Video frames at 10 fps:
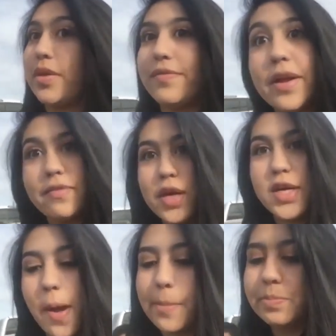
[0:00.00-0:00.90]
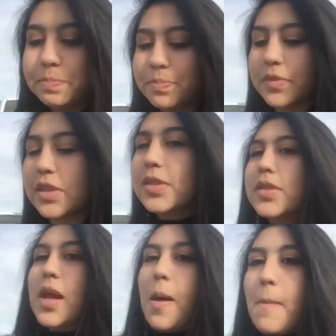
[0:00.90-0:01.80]
my favorite.
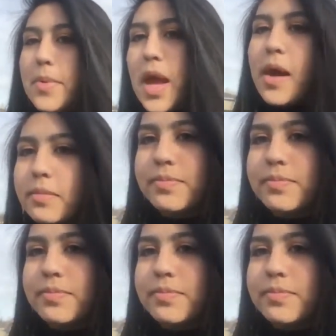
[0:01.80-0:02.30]
But yeah.